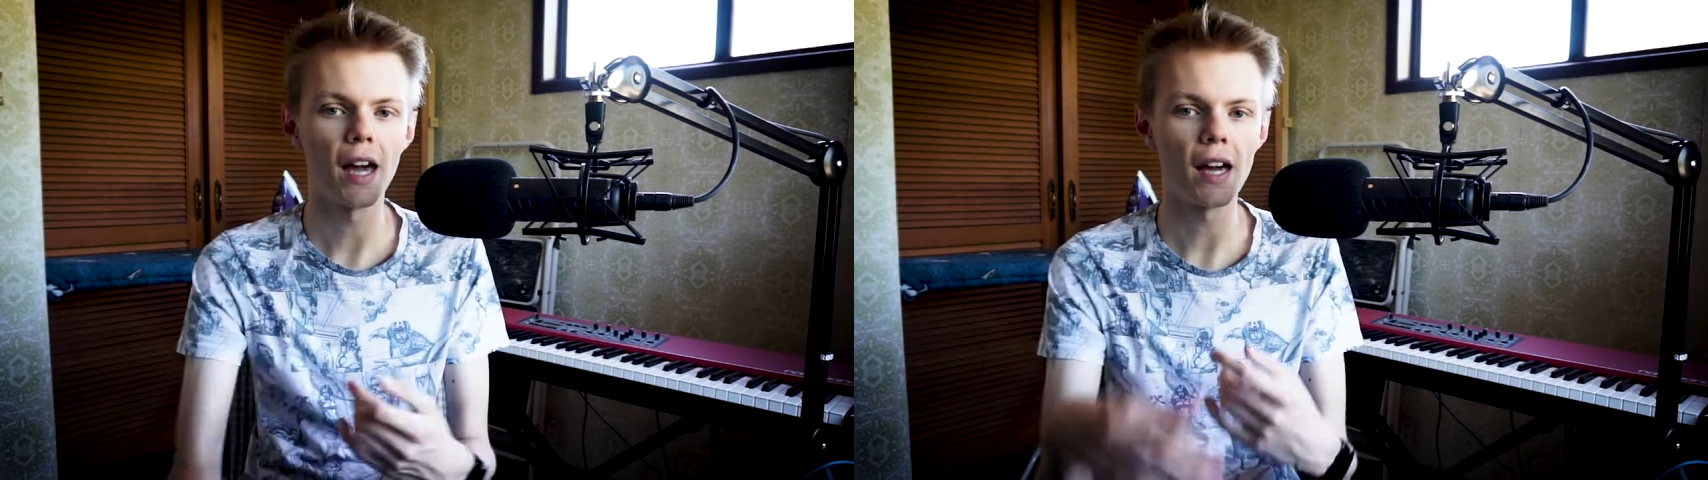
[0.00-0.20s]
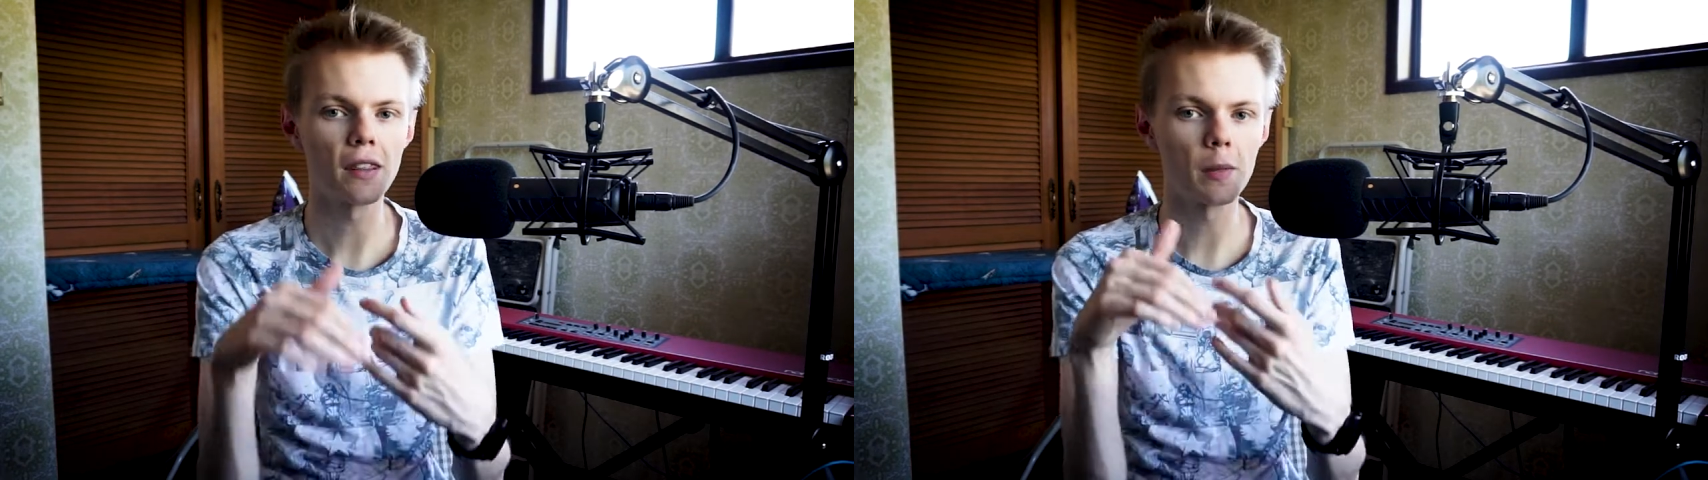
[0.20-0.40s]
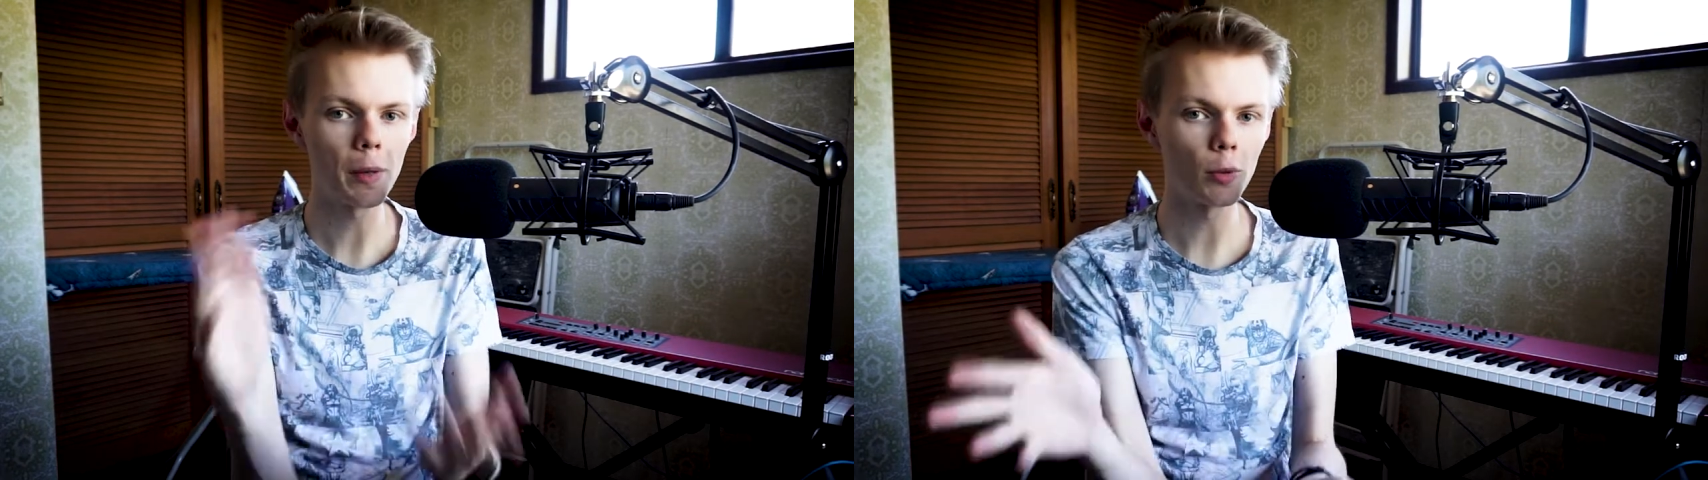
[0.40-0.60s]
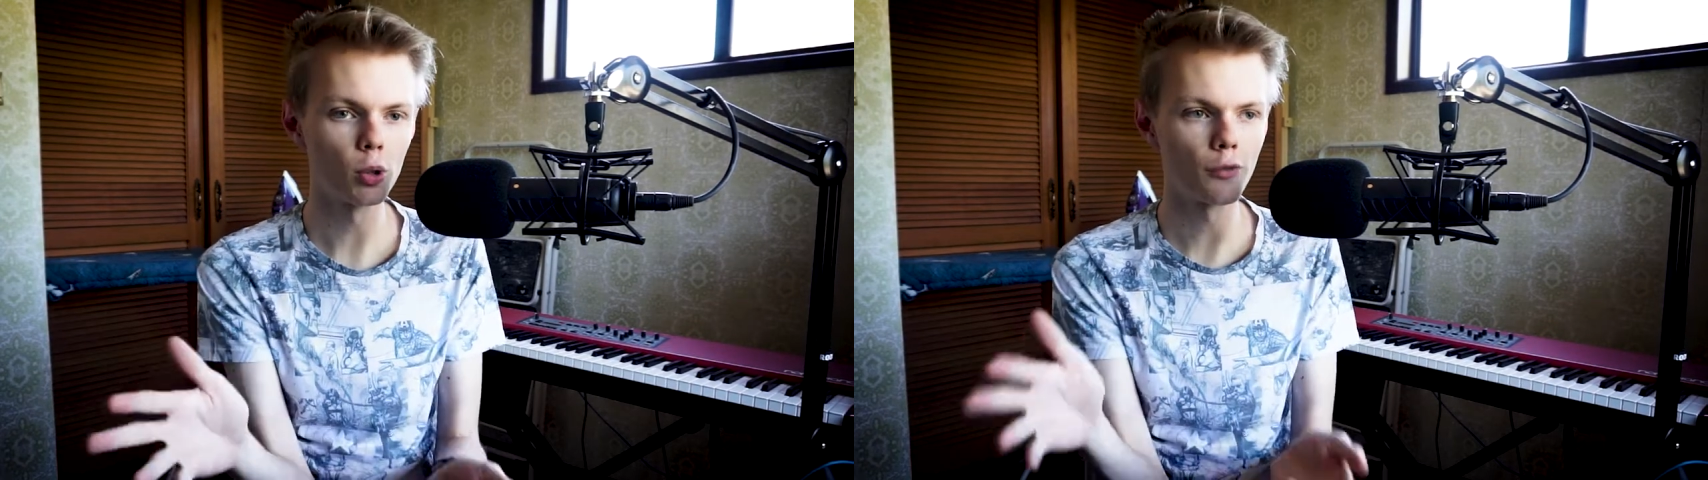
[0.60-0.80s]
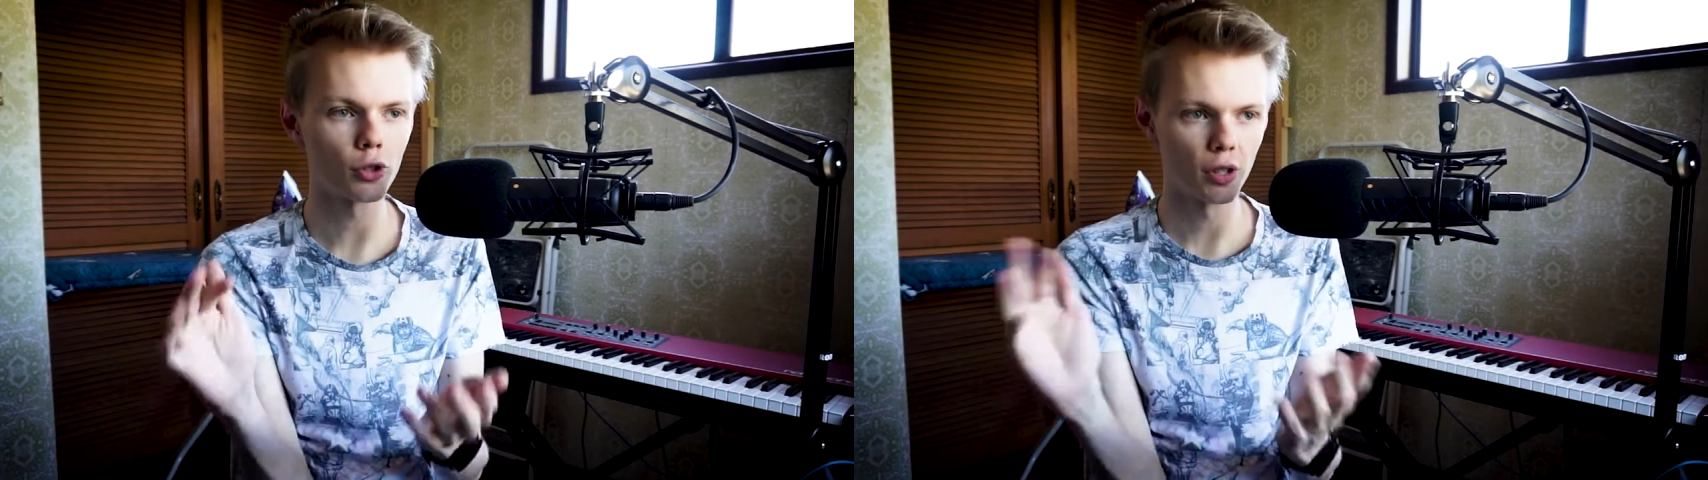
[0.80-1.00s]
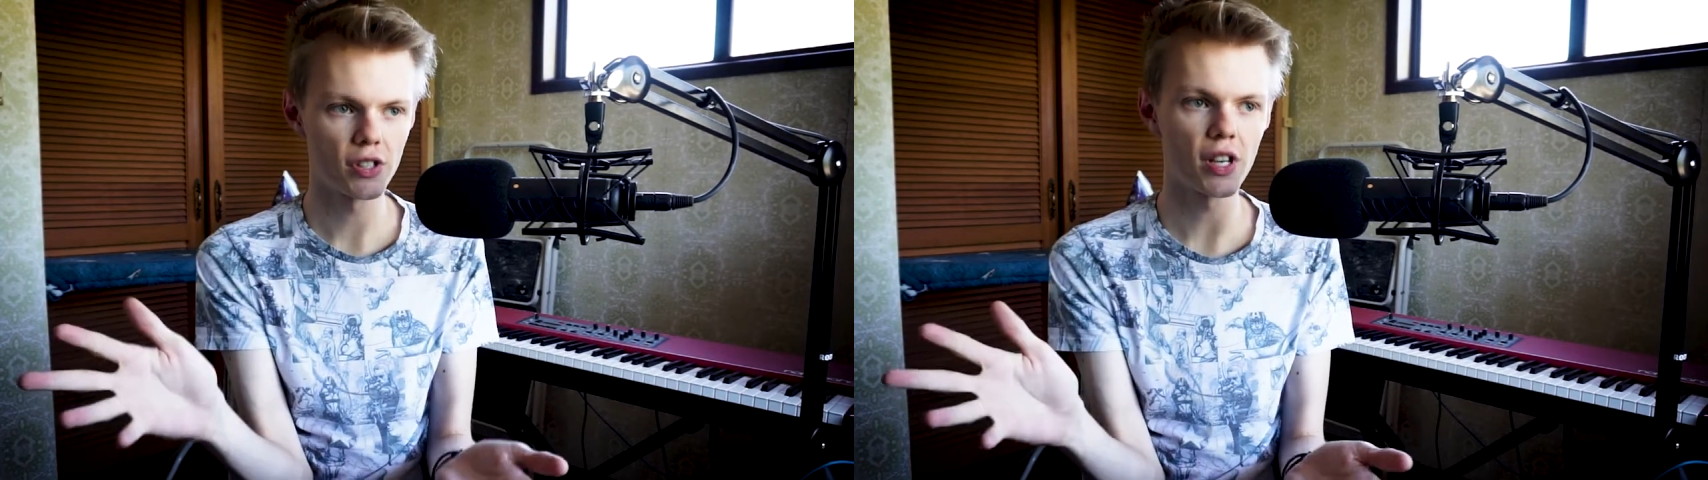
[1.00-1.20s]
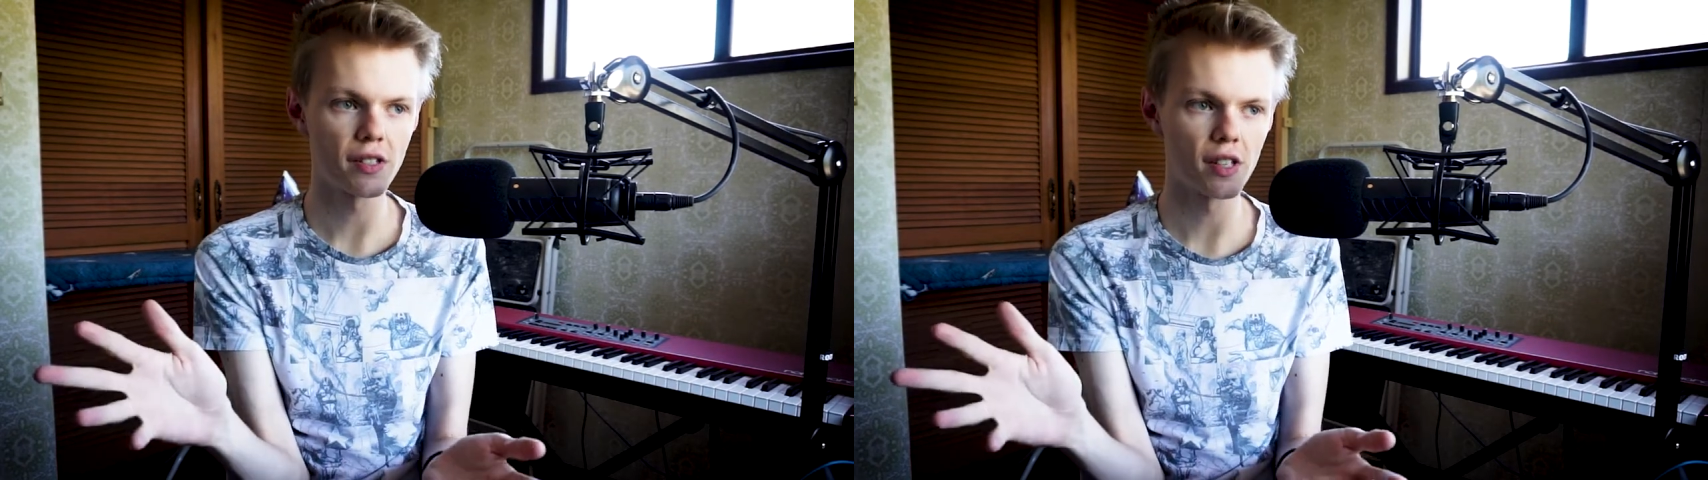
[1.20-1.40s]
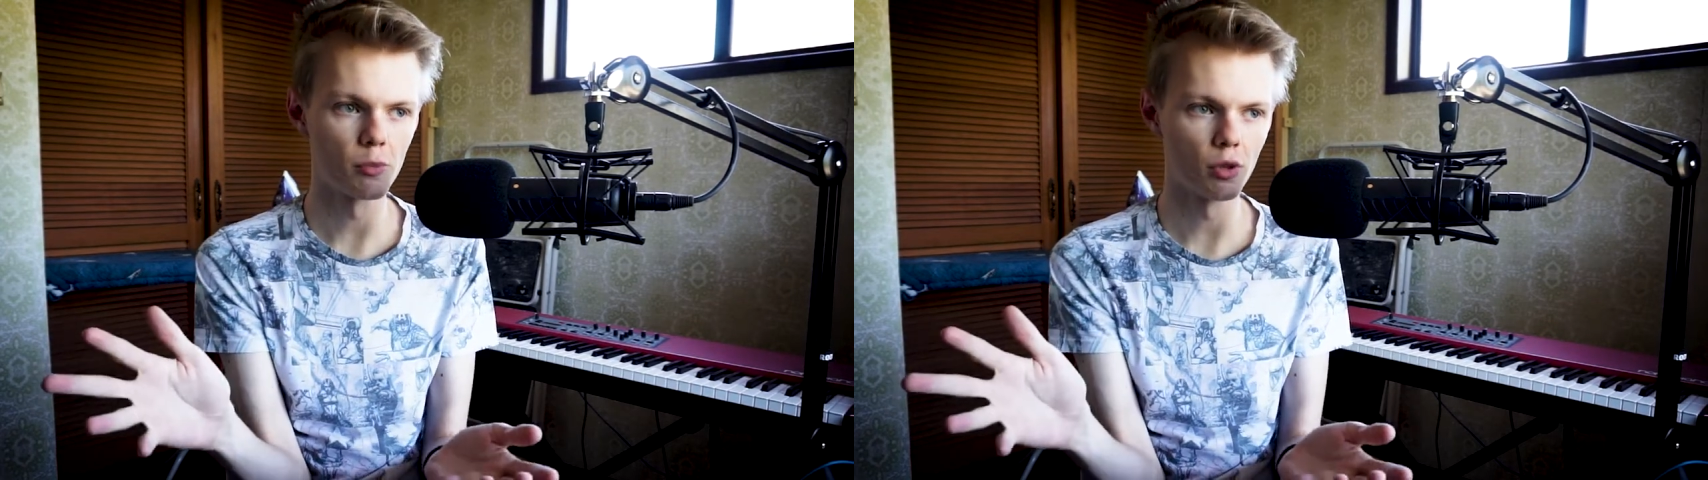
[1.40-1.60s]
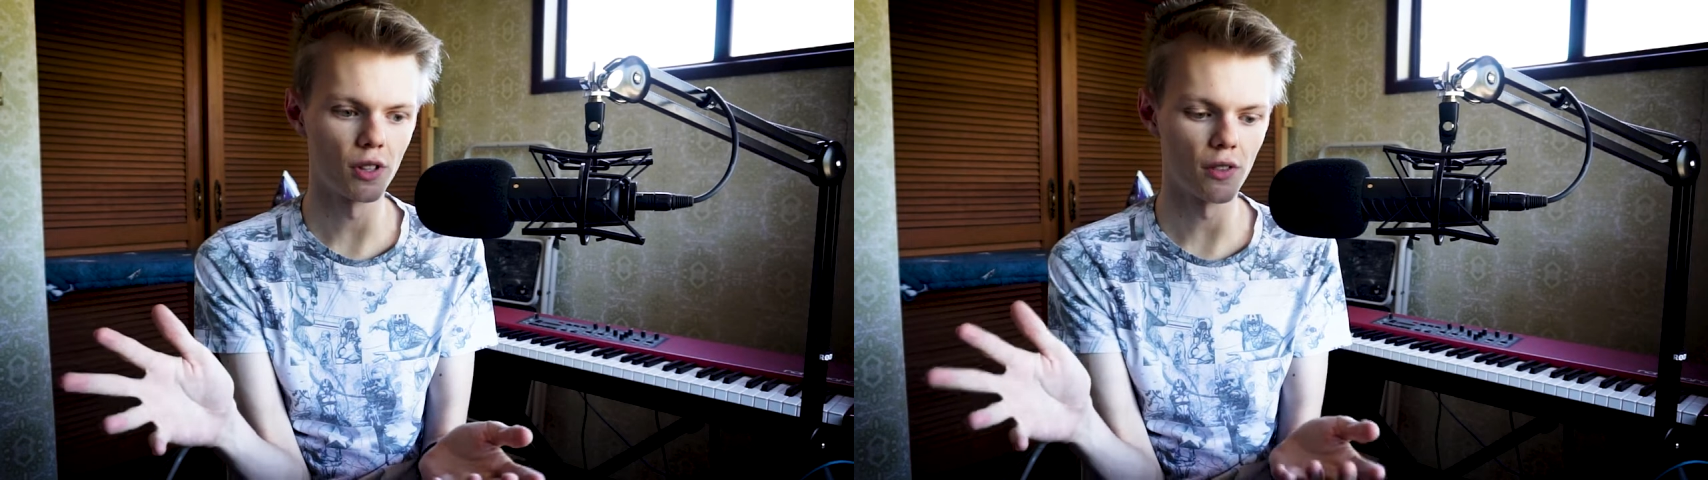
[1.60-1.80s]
And the people who have criticized this movie